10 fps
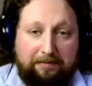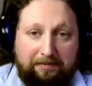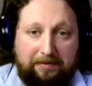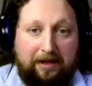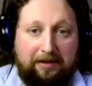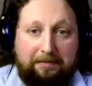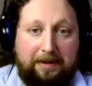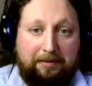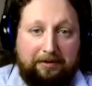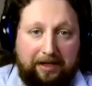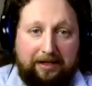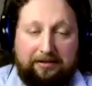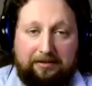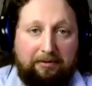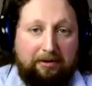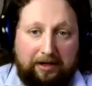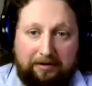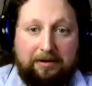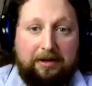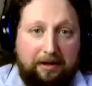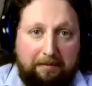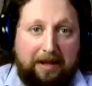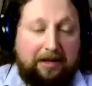other people get to work and make